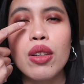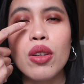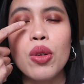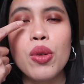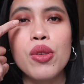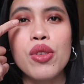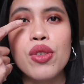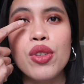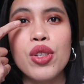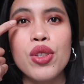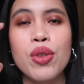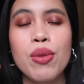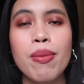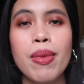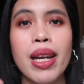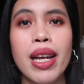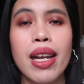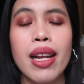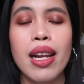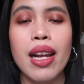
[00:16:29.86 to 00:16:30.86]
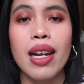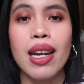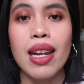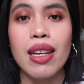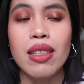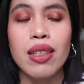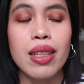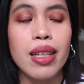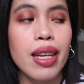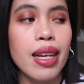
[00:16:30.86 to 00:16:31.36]
closer to my
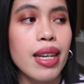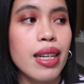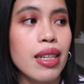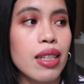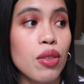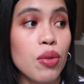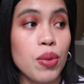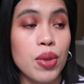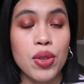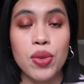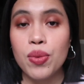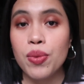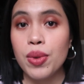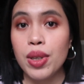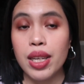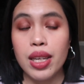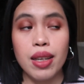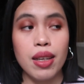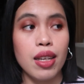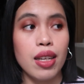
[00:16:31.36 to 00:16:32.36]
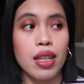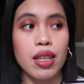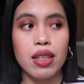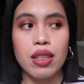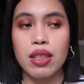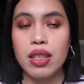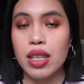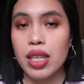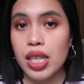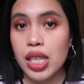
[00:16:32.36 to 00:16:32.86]
lash line. It was really
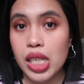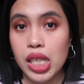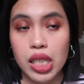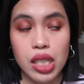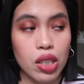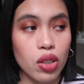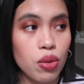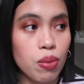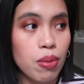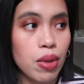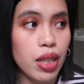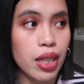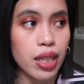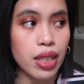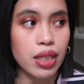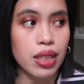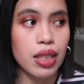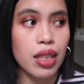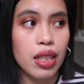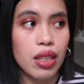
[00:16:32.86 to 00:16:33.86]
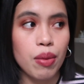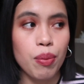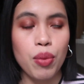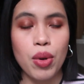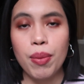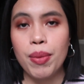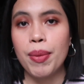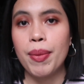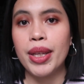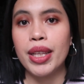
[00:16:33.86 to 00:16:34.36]
easy to blend, not a
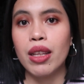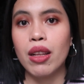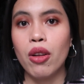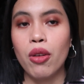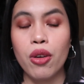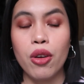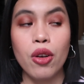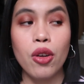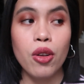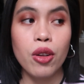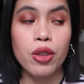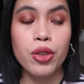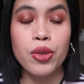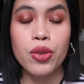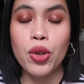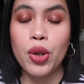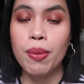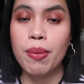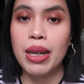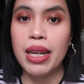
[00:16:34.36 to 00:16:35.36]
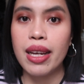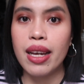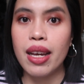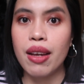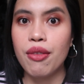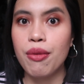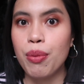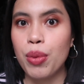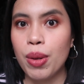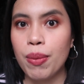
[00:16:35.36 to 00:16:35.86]
problem at all. Normally I
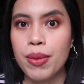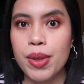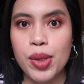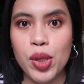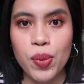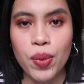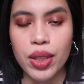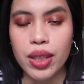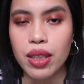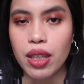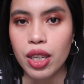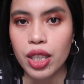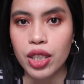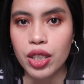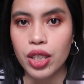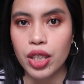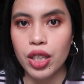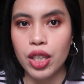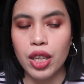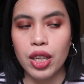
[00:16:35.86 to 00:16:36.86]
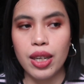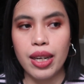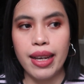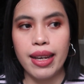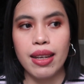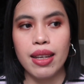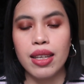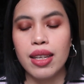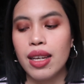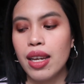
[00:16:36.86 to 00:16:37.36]
have problems with darker
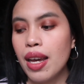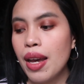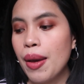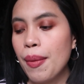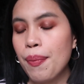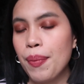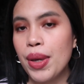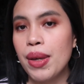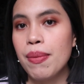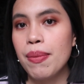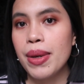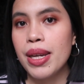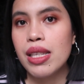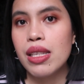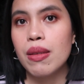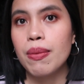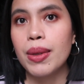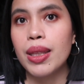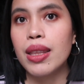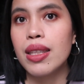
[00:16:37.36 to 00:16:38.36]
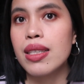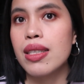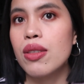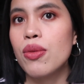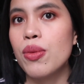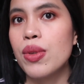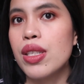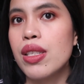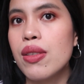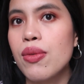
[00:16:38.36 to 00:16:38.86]
like pigments, but
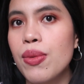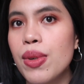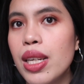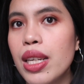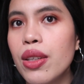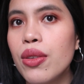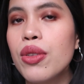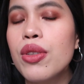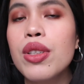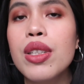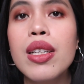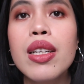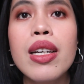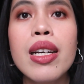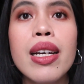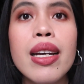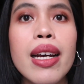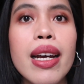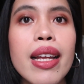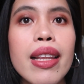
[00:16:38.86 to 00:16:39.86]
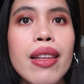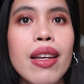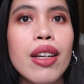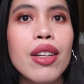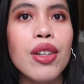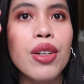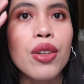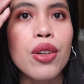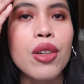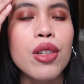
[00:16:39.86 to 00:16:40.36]
this was really good, and the
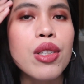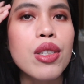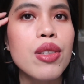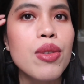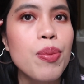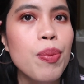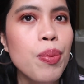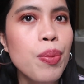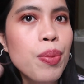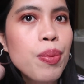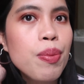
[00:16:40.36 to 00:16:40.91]
other colors